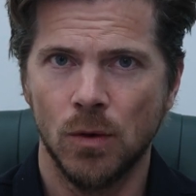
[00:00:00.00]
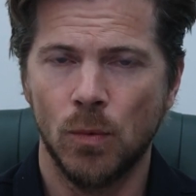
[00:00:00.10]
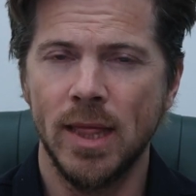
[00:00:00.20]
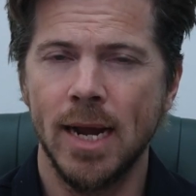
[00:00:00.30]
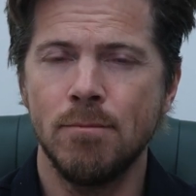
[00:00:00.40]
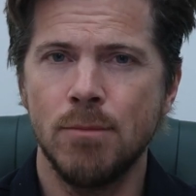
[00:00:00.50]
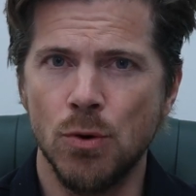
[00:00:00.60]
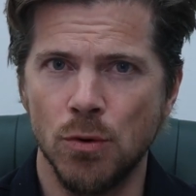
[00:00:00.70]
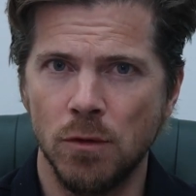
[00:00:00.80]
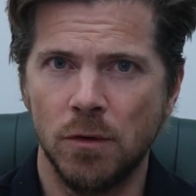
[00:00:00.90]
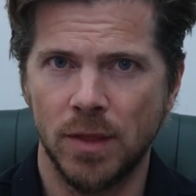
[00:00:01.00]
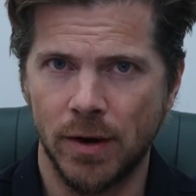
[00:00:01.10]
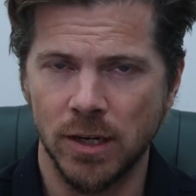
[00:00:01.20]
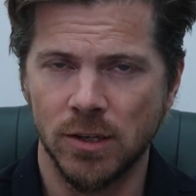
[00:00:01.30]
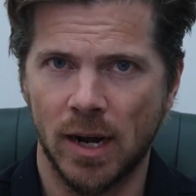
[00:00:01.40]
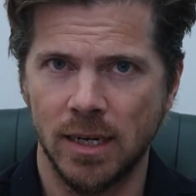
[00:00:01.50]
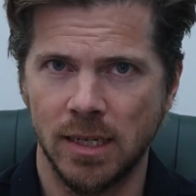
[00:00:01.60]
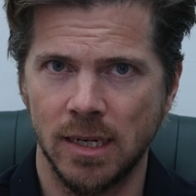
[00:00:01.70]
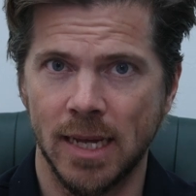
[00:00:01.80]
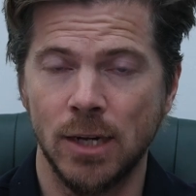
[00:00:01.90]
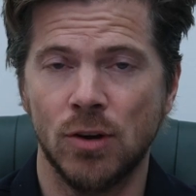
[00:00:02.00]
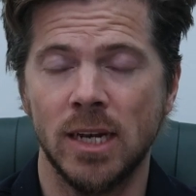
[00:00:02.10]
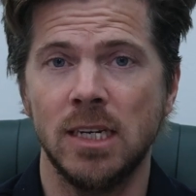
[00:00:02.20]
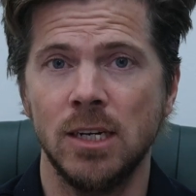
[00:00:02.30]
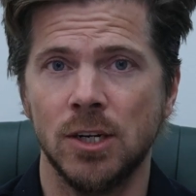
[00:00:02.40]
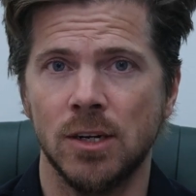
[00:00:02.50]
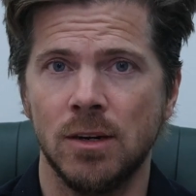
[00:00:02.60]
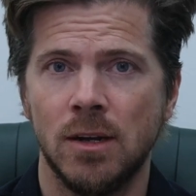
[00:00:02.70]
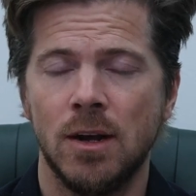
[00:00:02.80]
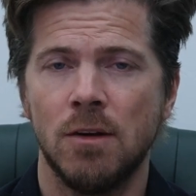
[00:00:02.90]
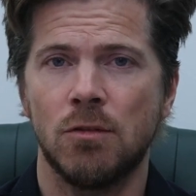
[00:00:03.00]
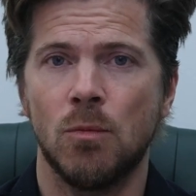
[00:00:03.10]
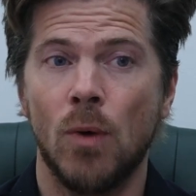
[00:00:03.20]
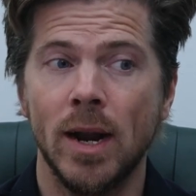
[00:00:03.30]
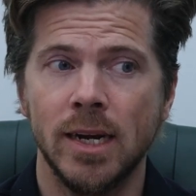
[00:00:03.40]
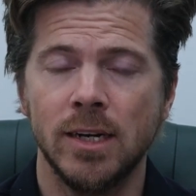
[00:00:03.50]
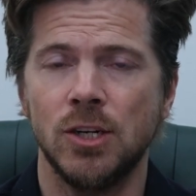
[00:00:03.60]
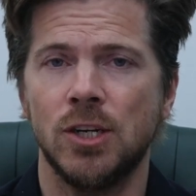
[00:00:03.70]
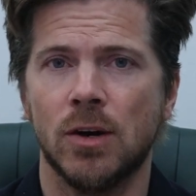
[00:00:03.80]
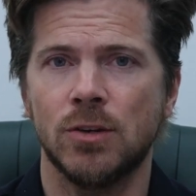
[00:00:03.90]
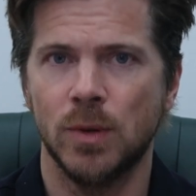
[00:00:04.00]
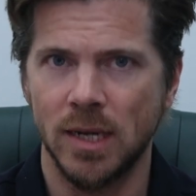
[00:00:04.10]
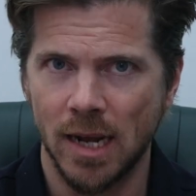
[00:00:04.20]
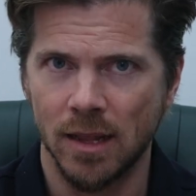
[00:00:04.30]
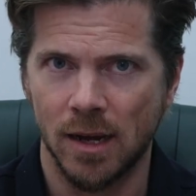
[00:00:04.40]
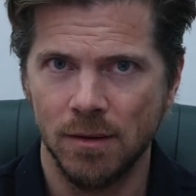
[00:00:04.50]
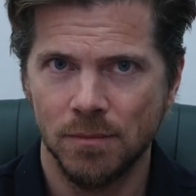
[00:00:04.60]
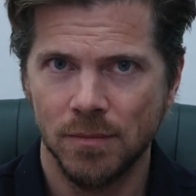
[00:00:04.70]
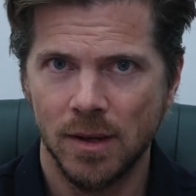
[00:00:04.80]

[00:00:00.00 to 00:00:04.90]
when they move, they're excited, they transition from one energy shell to another.